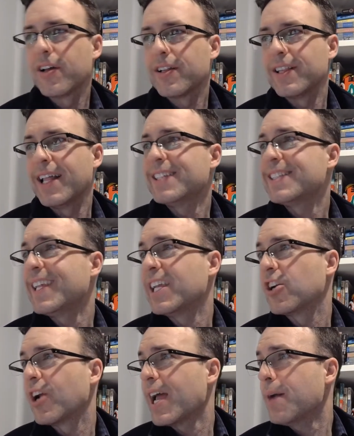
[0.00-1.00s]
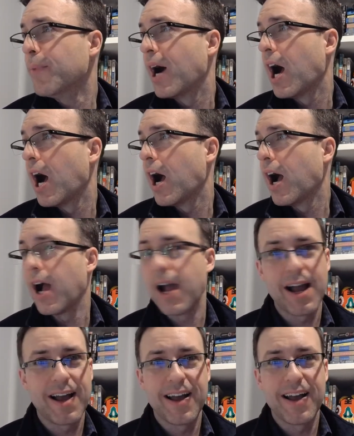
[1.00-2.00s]
Let's eat, Grandma.
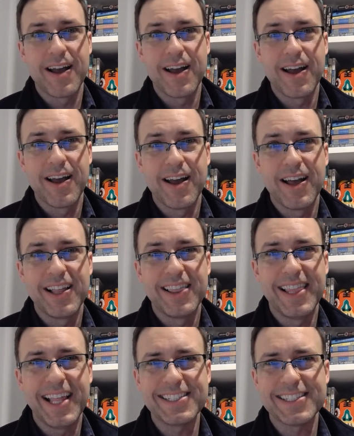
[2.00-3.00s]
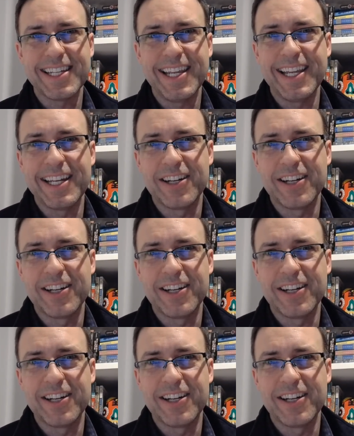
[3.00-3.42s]
Let's eat,